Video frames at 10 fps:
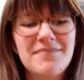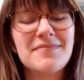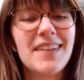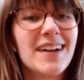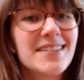
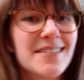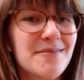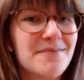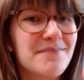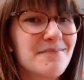Yeah,
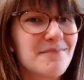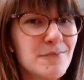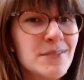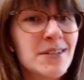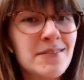so
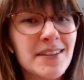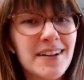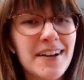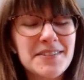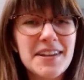we're going
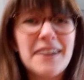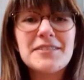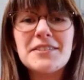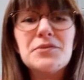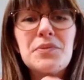there. I
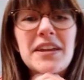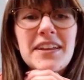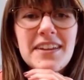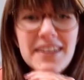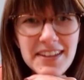was
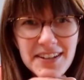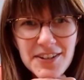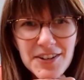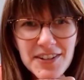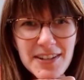debating
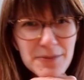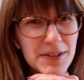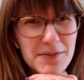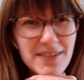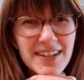internally
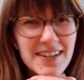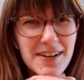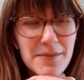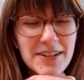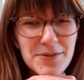whether we were going to
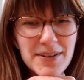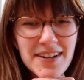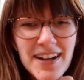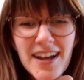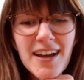talk about
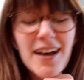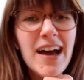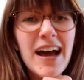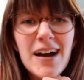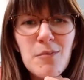Twitter,
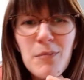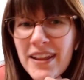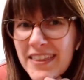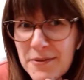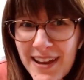but
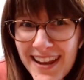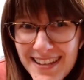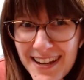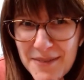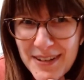I think we got to
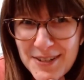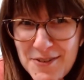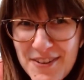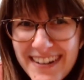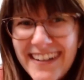talk about
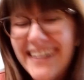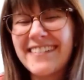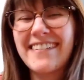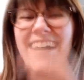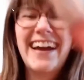Twitter,
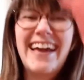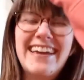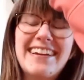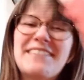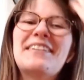right? I
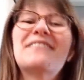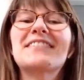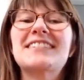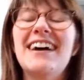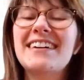mean, if
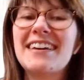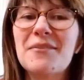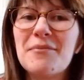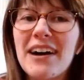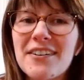we're talking
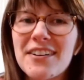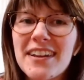about